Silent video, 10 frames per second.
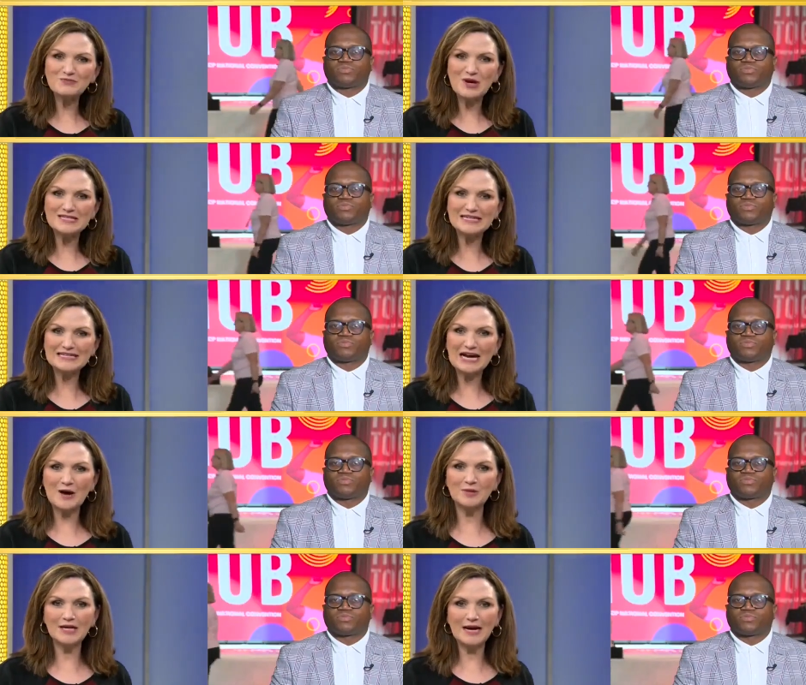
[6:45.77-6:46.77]
Speaker 1: President
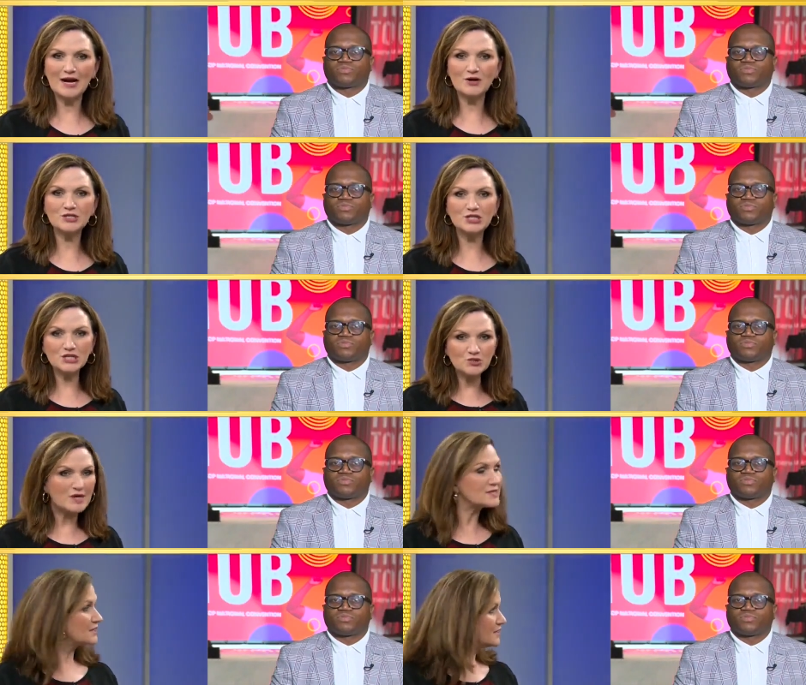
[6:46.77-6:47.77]
Kamala Harris. She
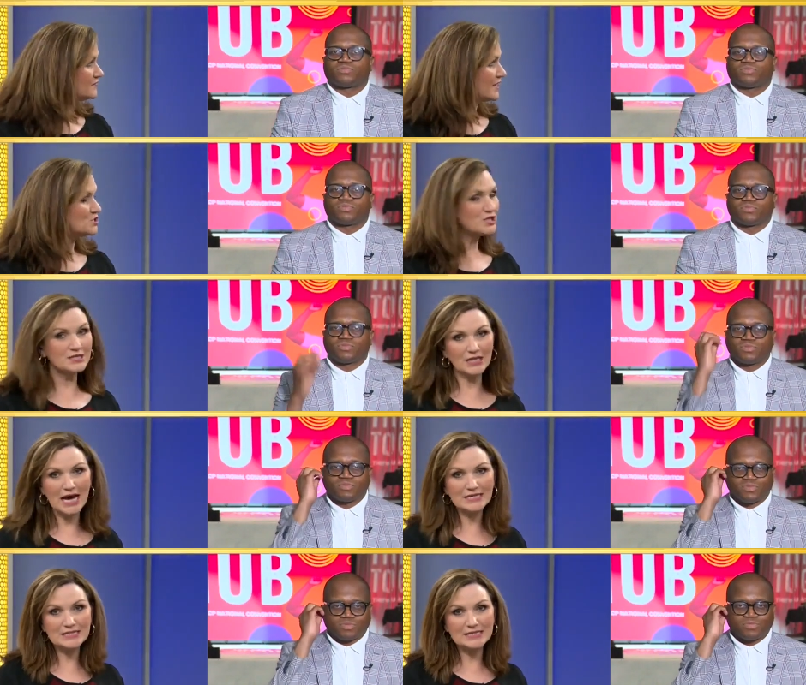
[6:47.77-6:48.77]
addressed the convention
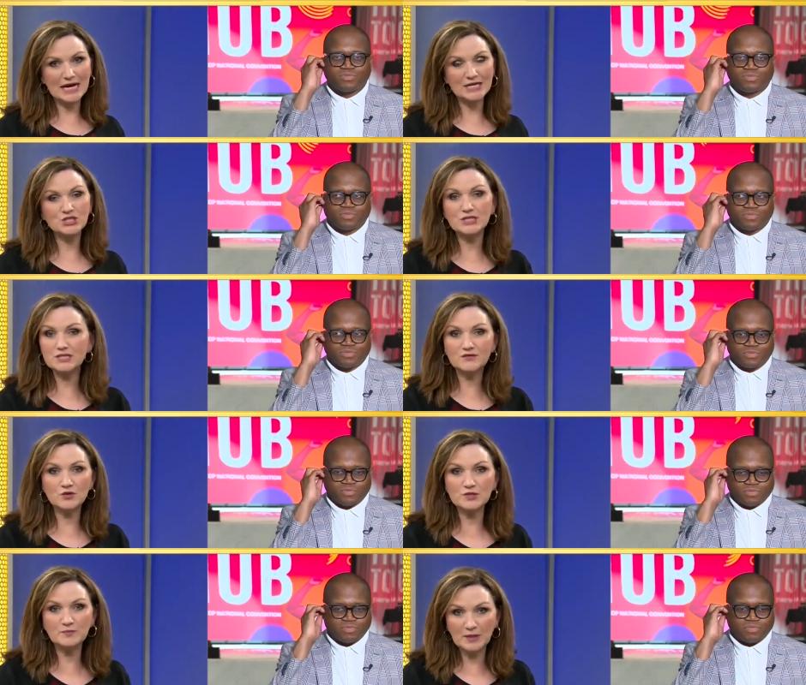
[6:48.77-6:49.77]
last night. She is the
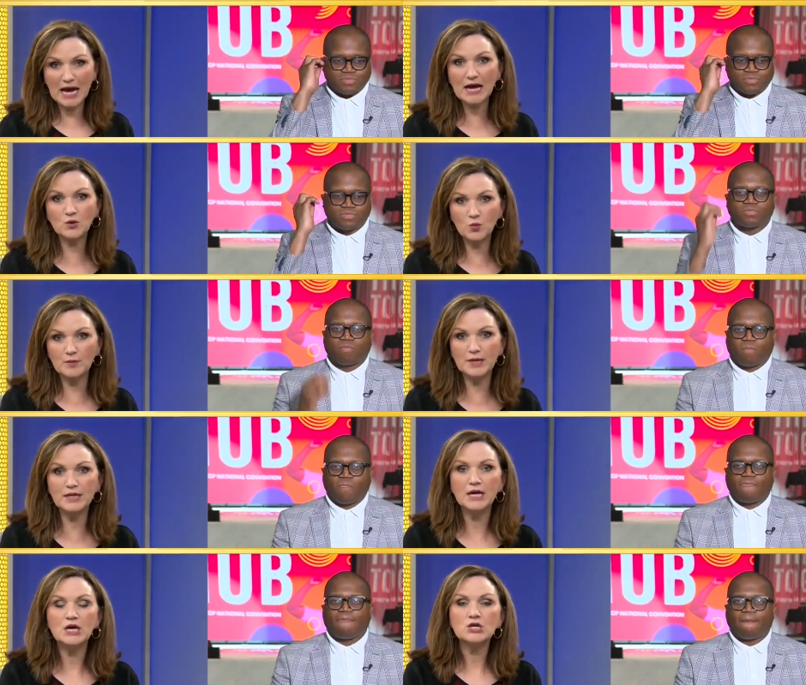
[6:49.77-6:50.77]
first black
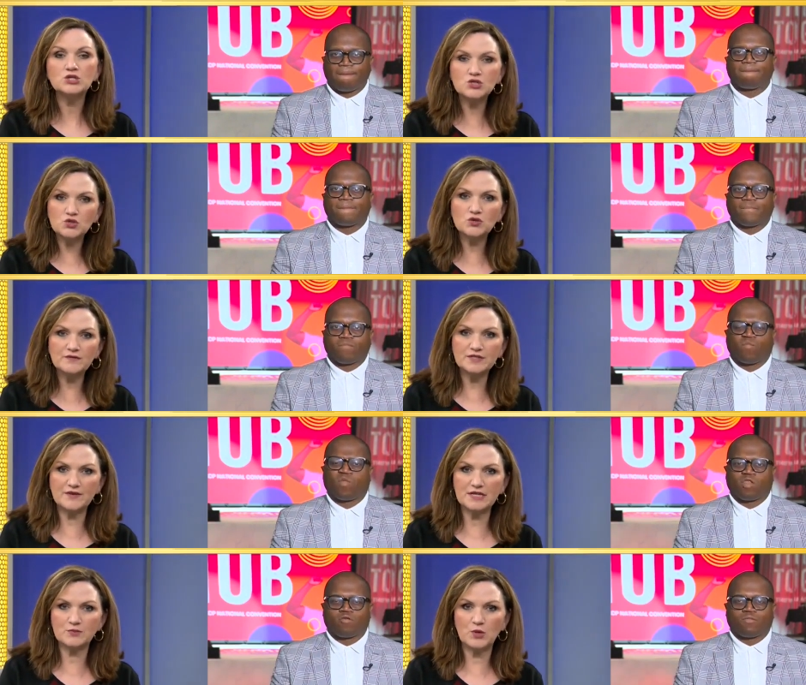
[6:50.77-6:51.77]
woman to serve as
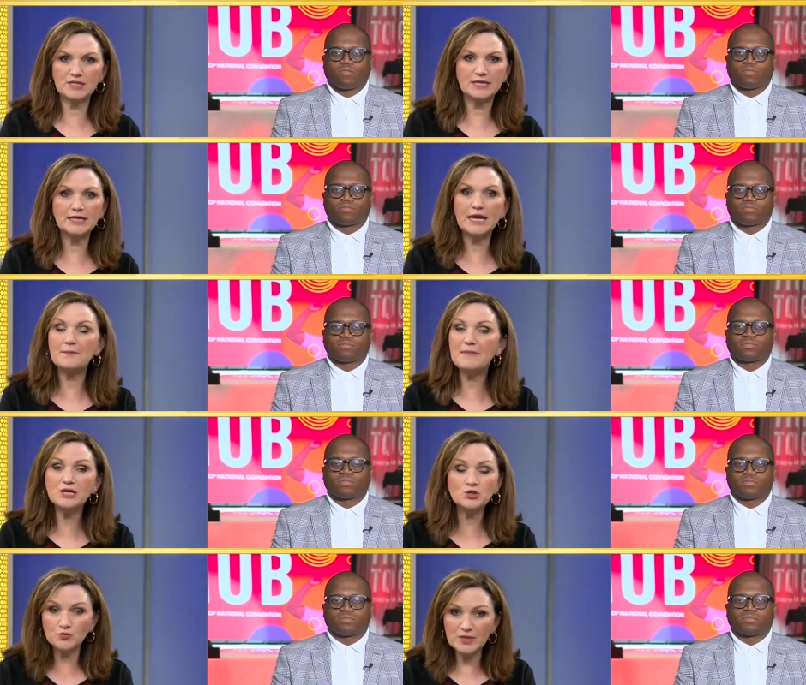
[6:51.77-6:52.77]
vice president, and a
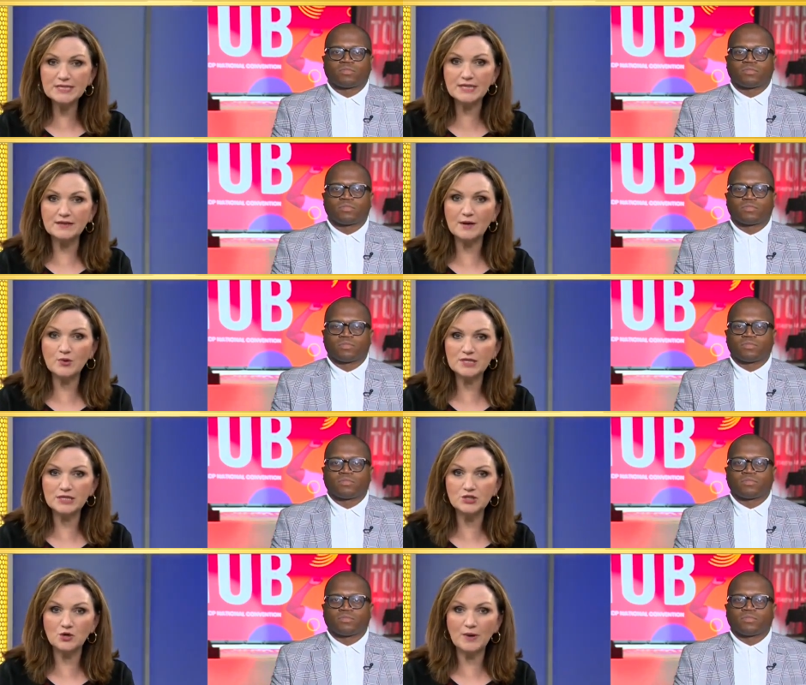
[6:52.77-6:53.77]
major reason that
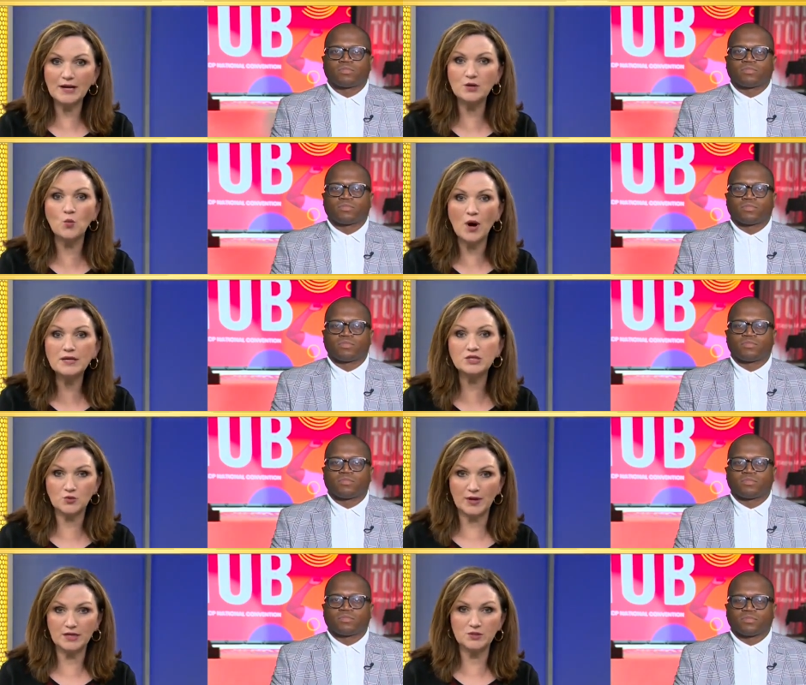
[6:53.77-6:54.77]
President Joe Biden won in
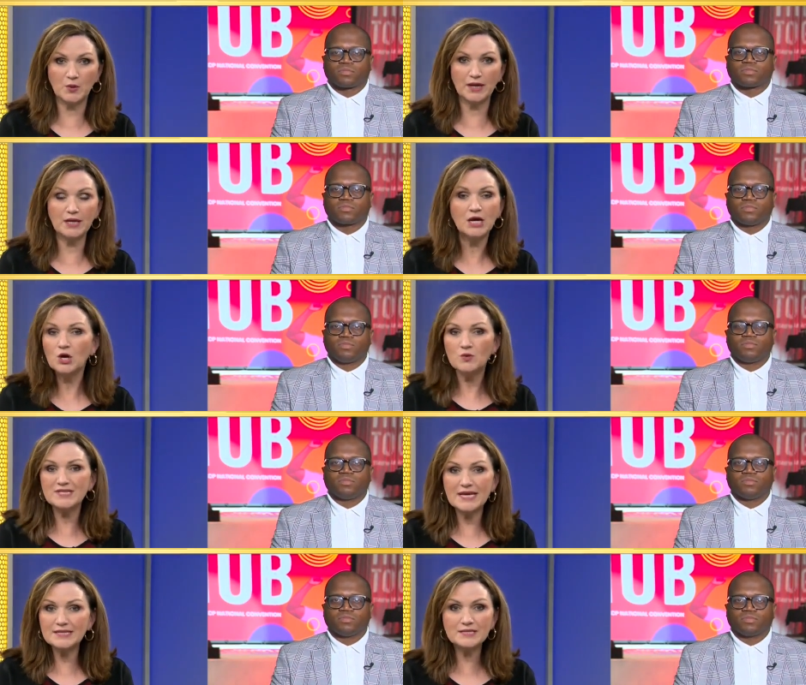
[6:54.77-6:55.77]
2020
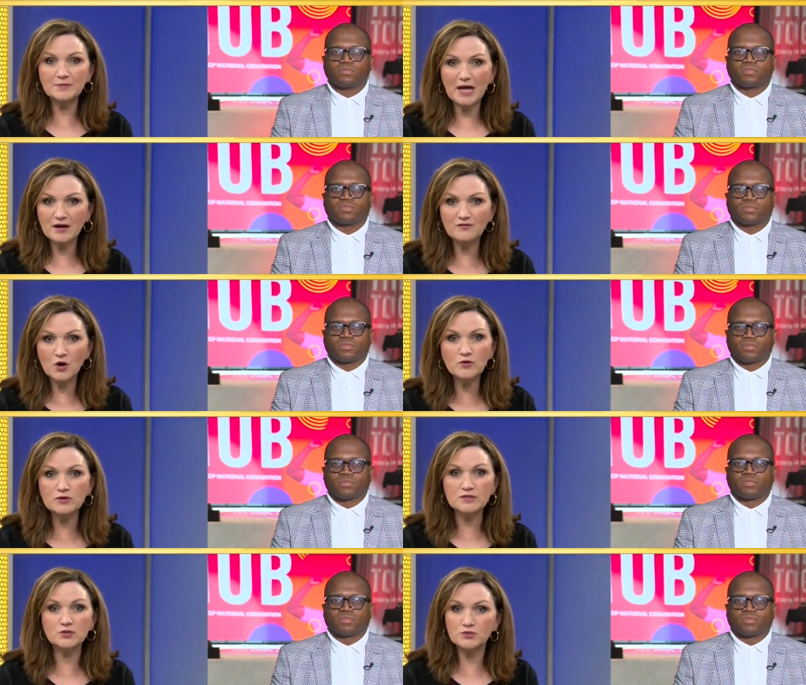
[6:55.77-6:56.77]
was thanks to black
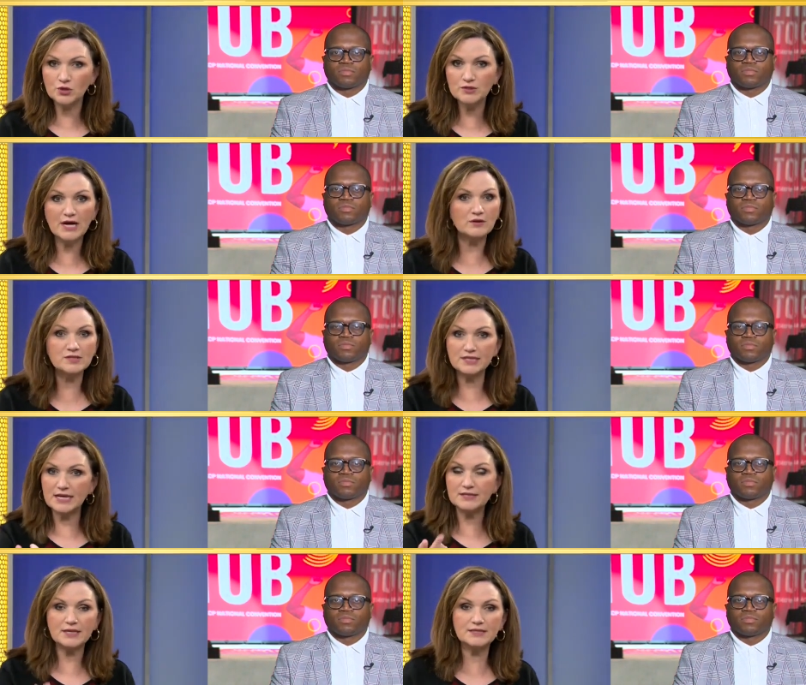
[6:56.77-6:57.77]
voters who turned out in
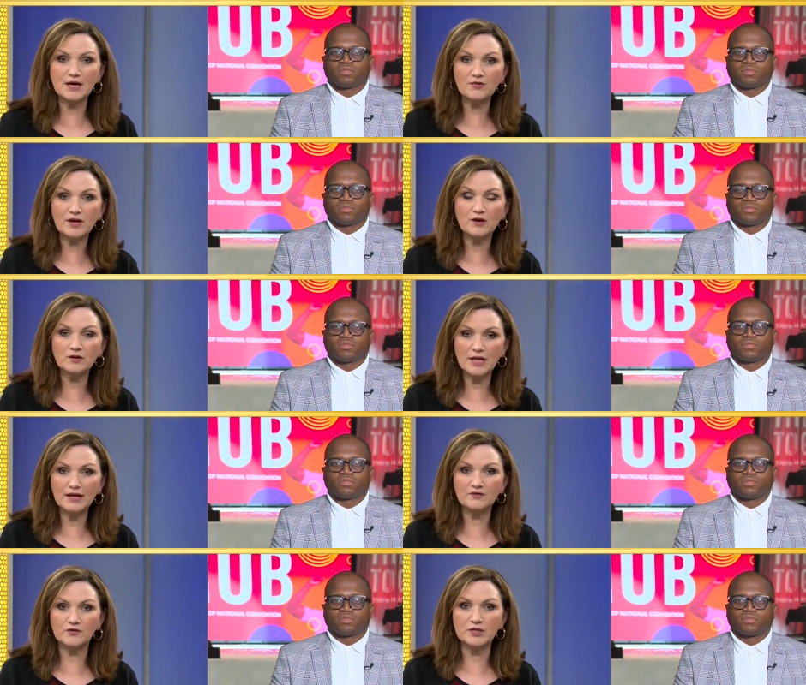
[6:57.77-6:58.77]
states like South
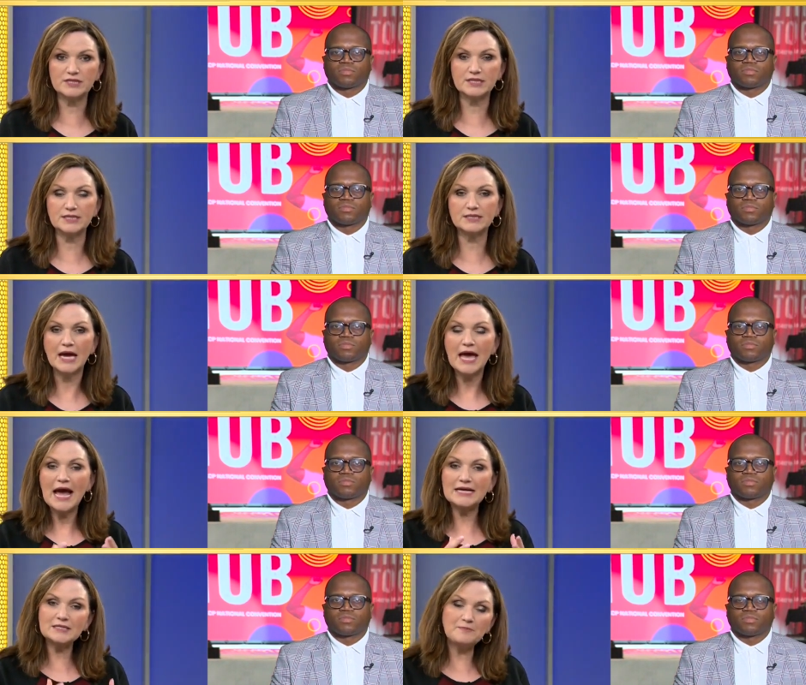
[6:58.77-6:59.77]
Carolina, for instance.
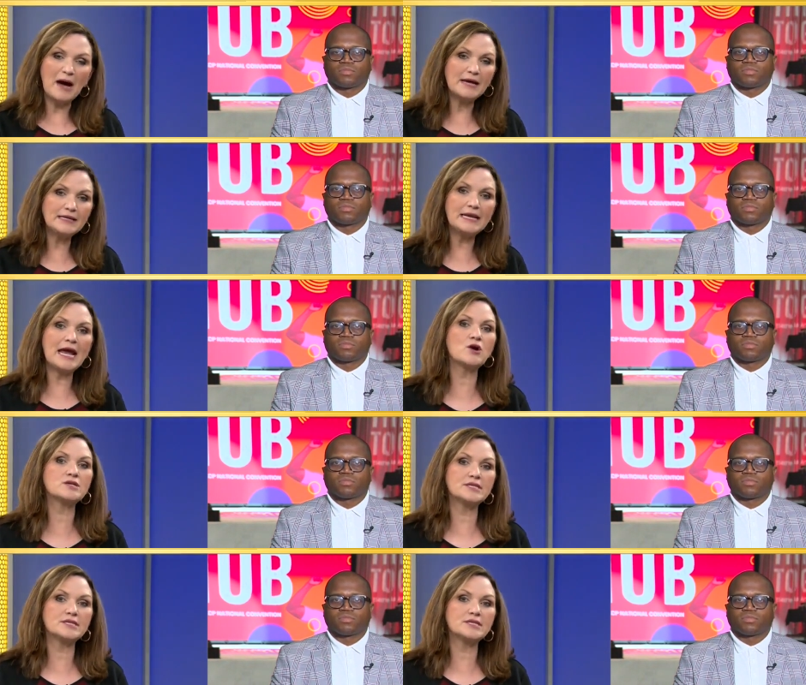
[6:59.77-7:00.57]
Has the Biden-Harris